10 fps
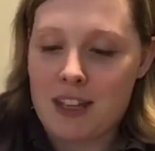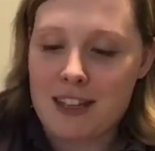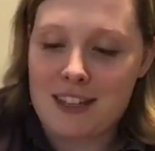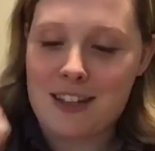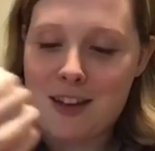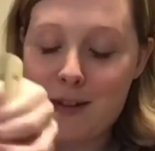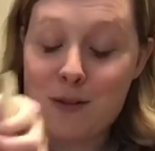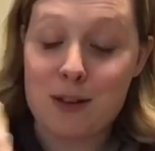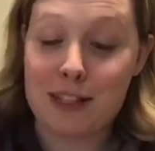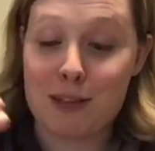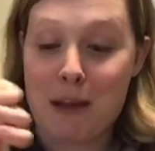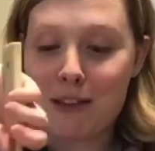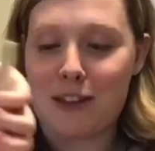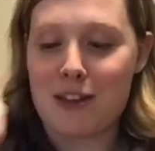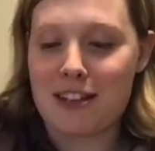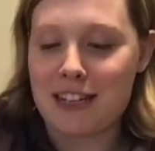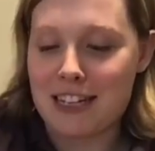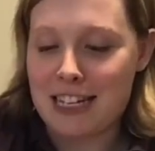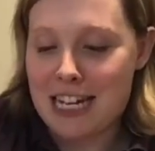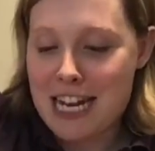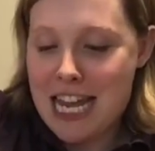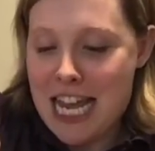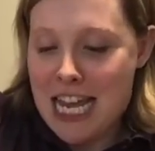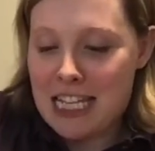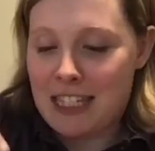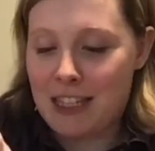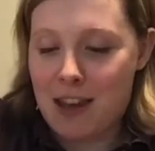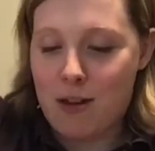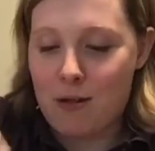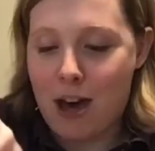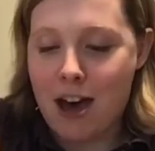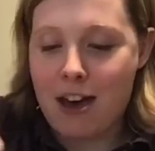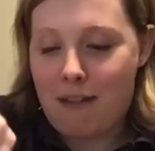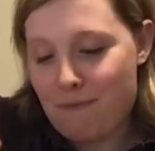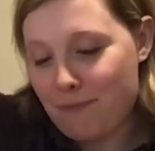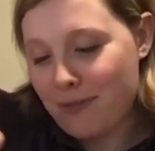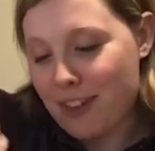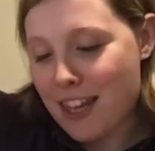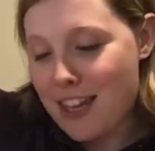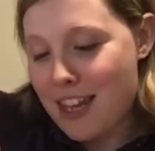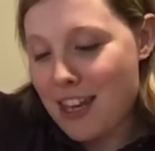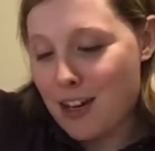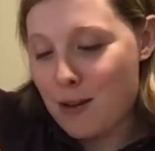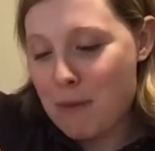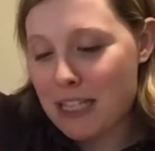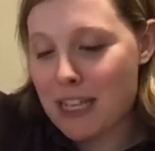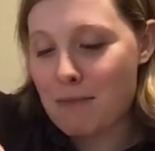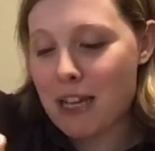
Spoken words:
So, oh, it smells good. So you're gonna mix them